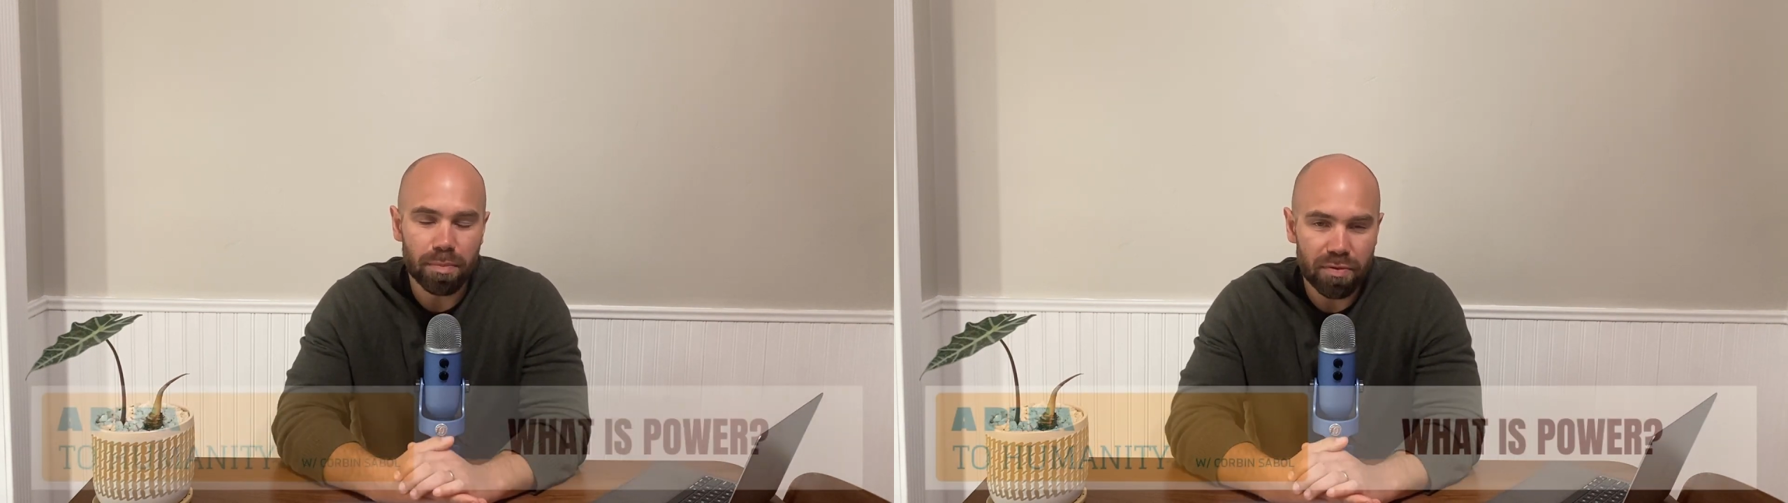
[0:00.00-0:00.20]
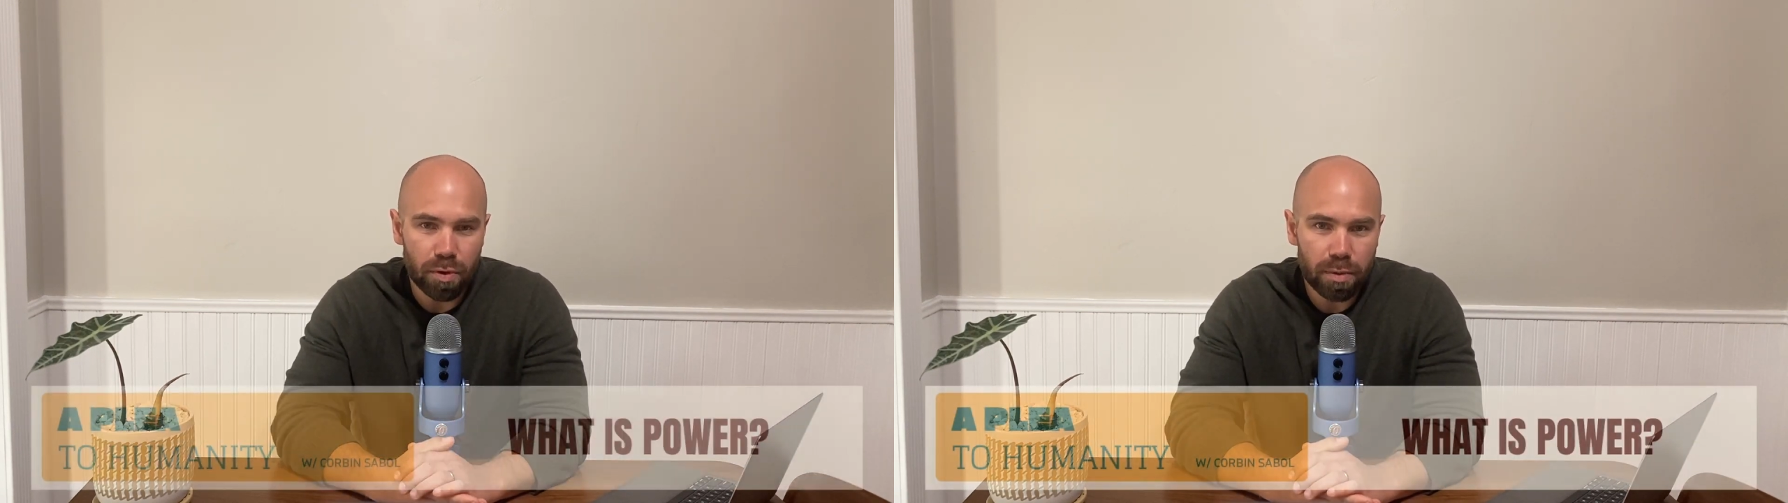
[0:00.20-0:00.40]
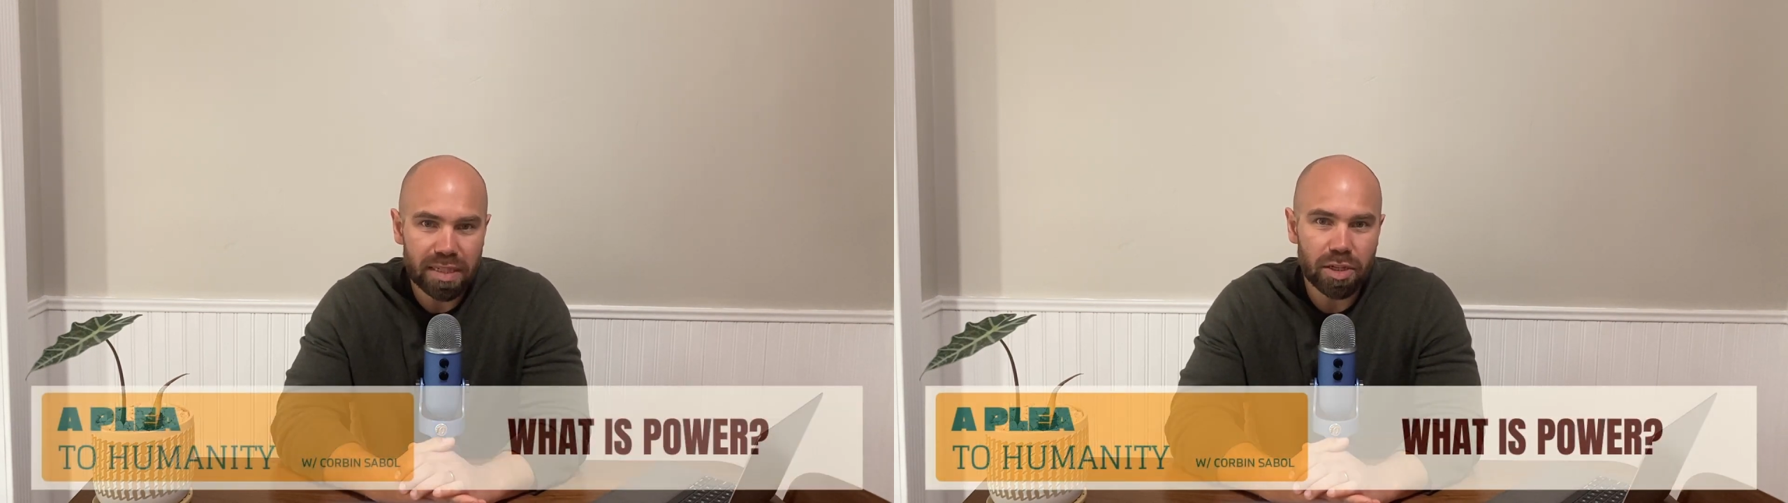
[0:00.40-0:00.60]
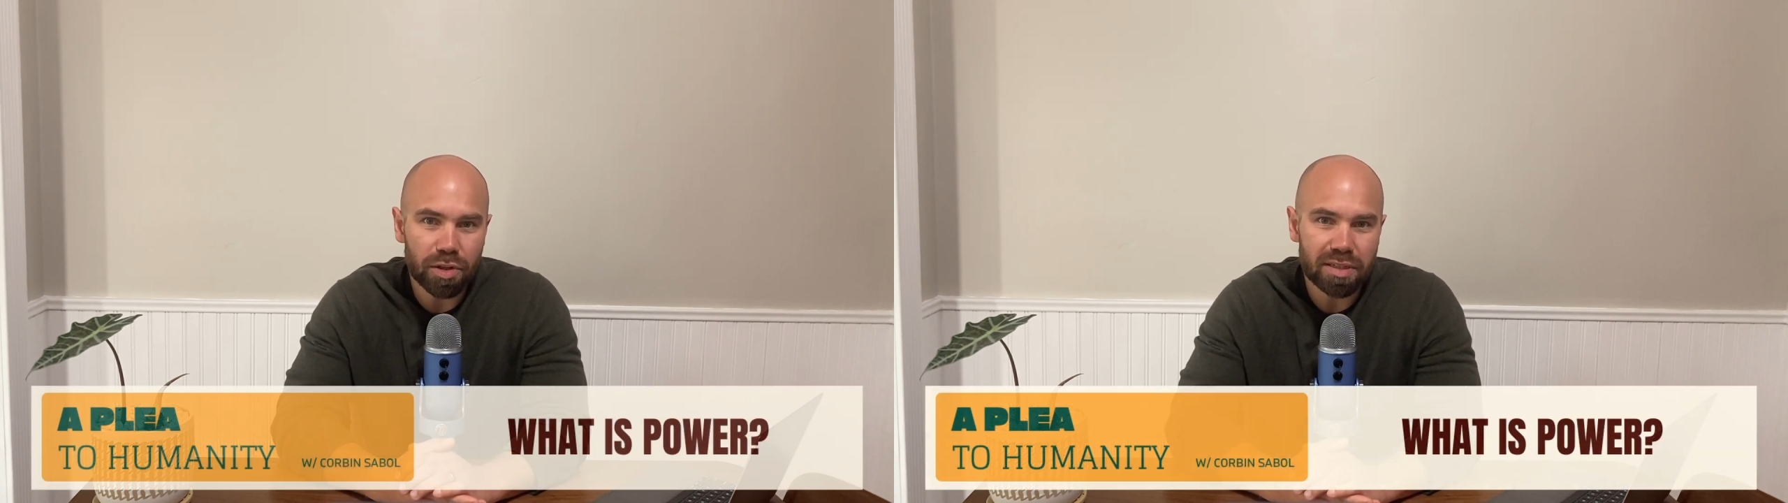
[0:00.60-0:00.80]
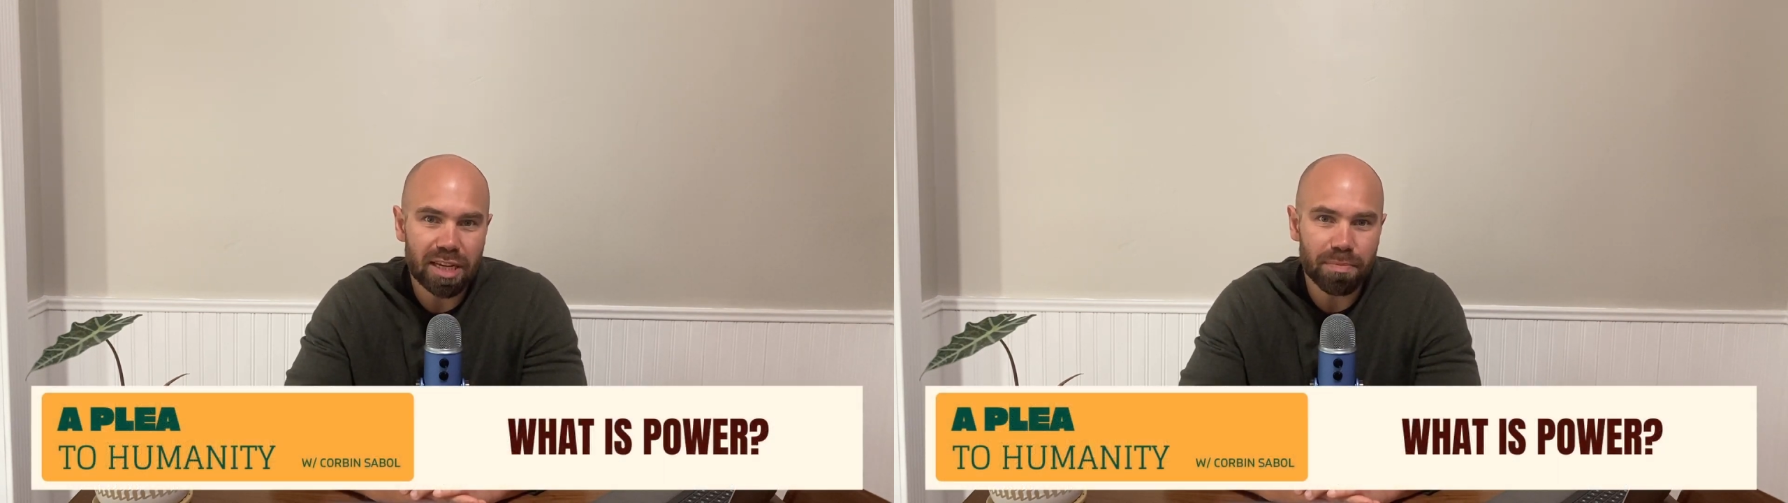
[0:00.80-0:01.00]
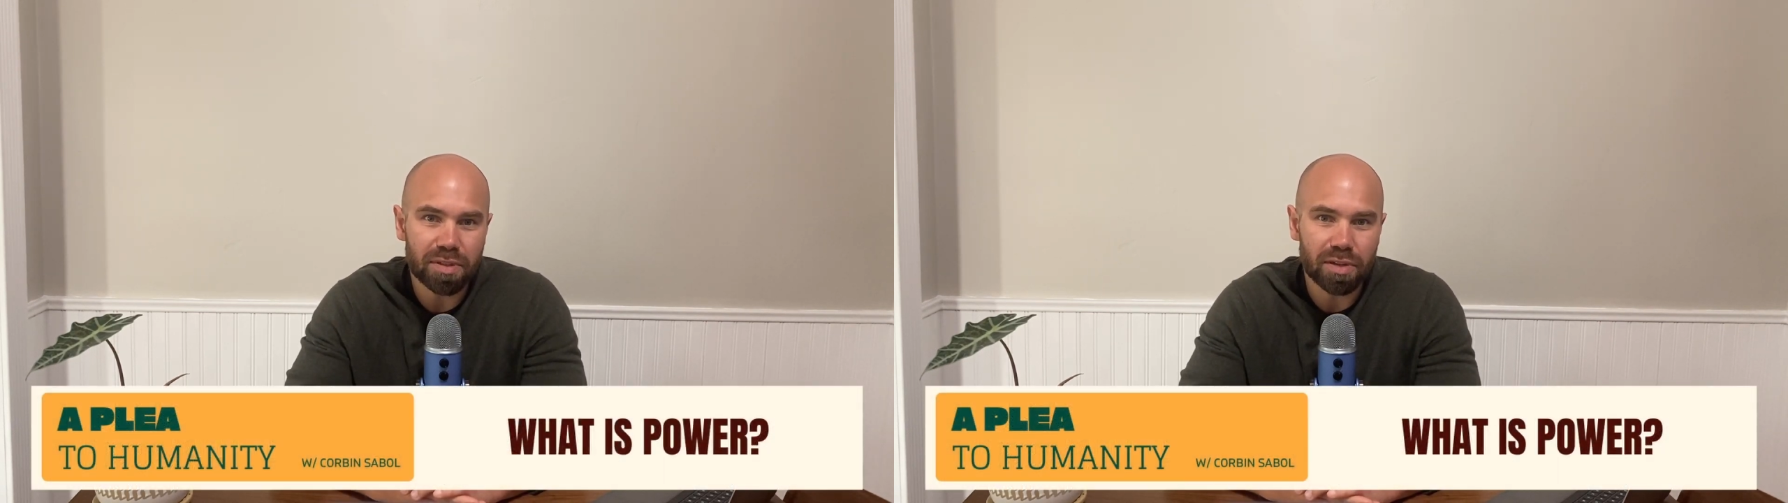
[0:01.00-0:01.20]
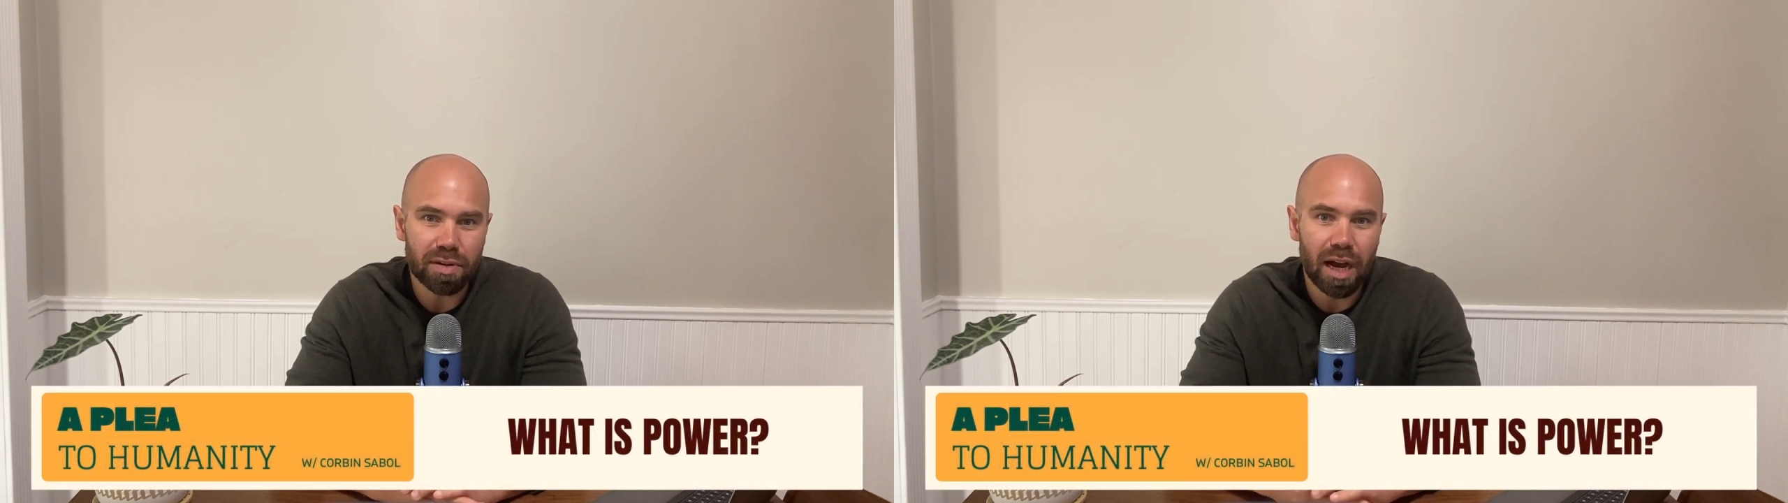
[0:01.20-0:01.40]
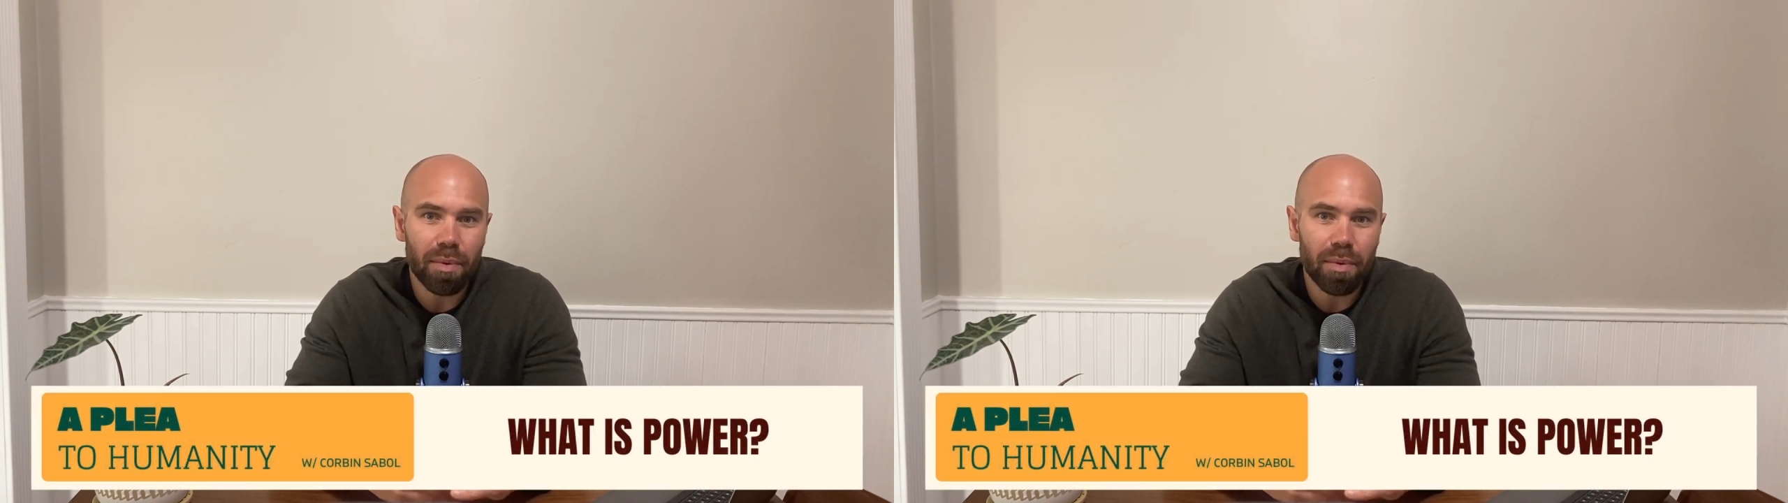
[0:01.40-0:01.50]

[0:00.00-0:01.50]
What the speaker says: Before we start this episode,